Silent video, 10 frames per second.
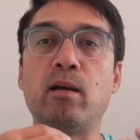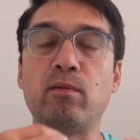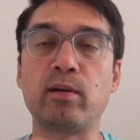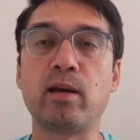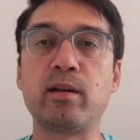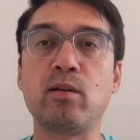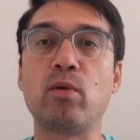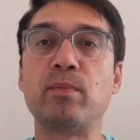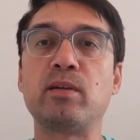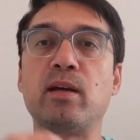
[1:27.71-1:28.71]
I'm looking at their
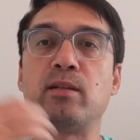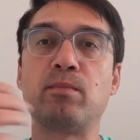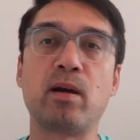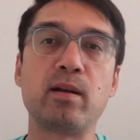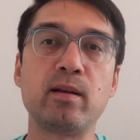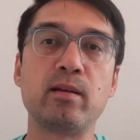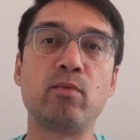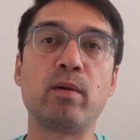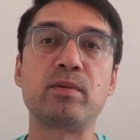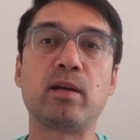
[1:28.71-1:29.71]
websites, I'm auditing
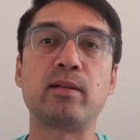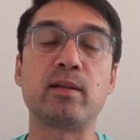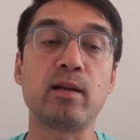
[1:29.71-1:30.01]
their websites.